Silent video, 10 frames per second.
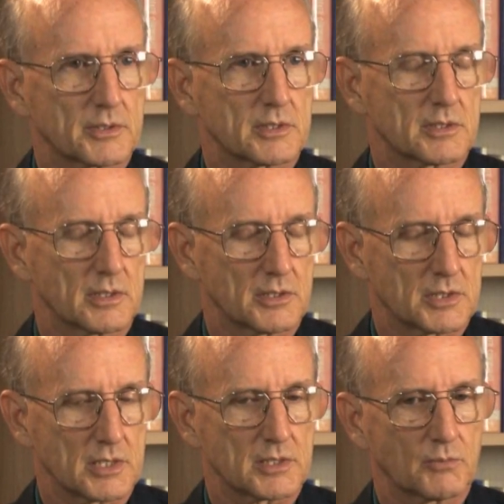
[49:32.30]

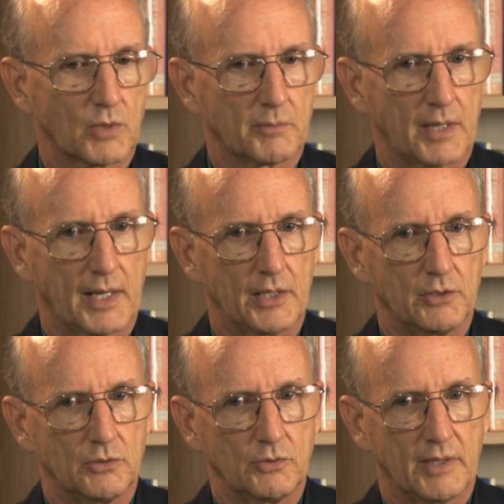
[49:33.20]
system whereby
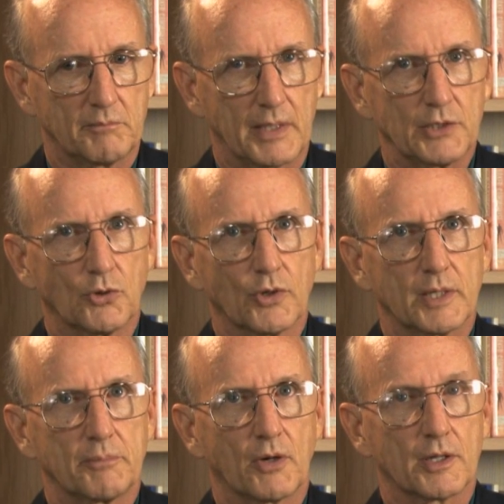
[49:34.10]
you have
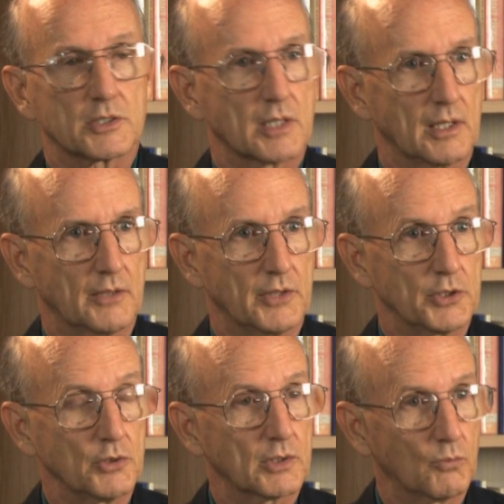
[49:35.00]
minority parties that
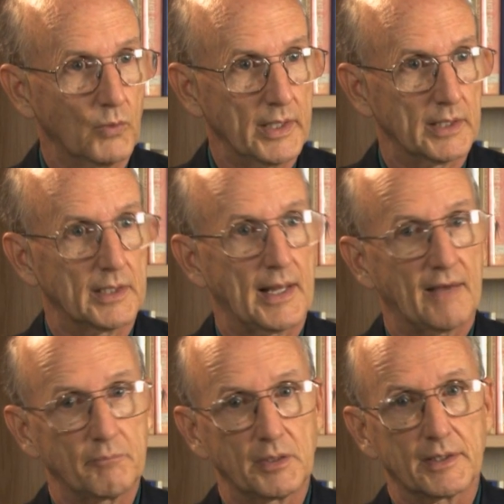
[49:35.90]
you can win and
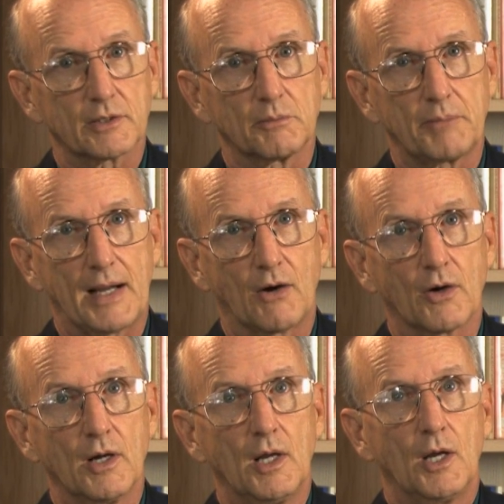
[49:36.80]
have political
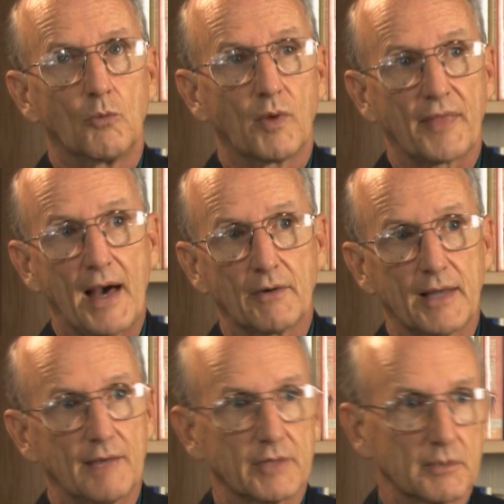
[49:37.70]
power without
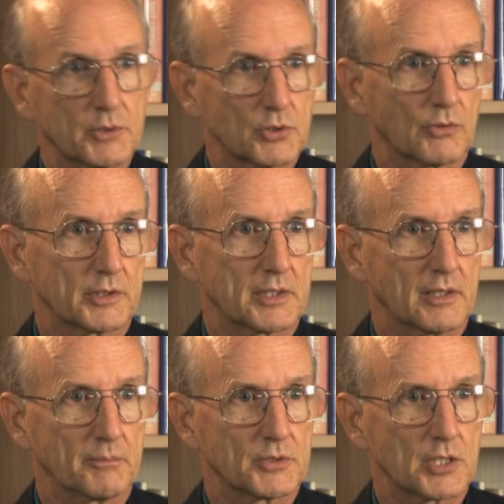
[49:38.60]
having a
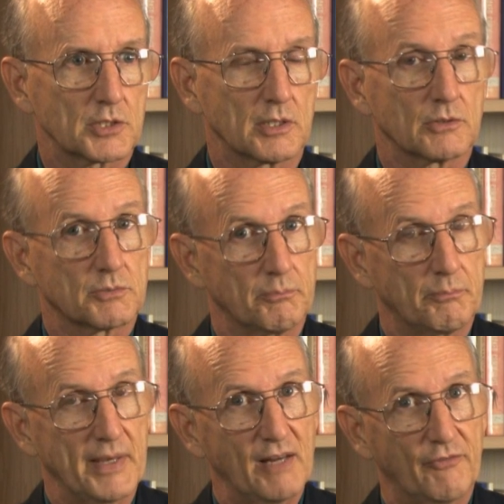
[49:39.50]
majoritarian position. There's
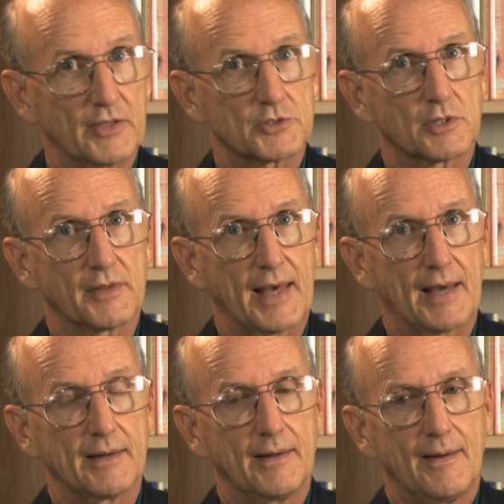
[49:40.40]
benefits to that.